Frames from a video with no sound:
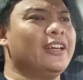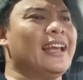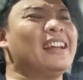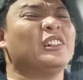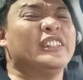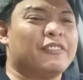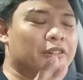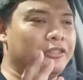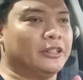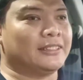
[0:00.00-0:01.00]
and it'll never
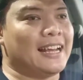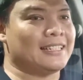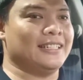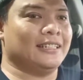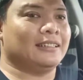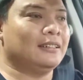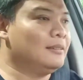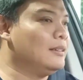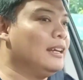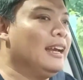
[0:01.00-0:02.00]
feel taxing
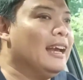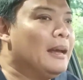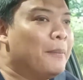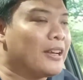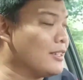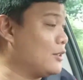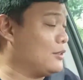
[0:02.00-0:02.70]
because